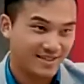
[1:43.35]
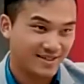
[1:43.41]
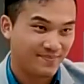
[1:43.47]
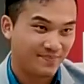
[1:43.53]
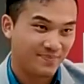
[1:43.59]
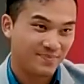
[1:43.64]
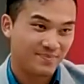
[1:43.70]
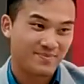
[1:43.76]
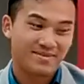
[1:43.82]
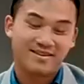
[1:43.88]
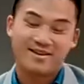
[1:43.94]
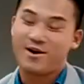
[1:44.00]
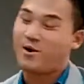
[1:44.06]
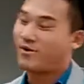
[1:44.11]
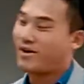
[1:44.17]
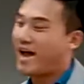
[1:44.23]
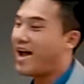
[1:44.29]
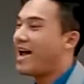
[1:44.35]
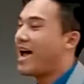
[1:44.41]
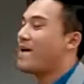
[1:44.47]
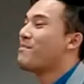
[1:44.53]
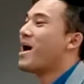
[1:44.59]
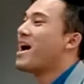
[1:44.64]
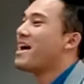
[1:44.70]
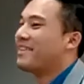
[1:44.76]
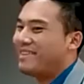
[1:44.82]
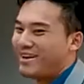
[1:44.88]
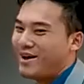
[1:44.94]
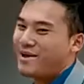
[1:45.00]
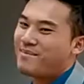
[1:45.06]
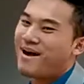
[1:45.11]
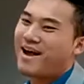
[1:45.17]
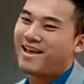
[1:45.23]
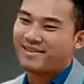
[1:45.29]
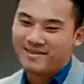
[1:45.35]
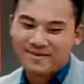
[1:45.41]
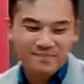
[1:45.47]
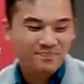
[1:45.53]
Okay? Amen. Amen.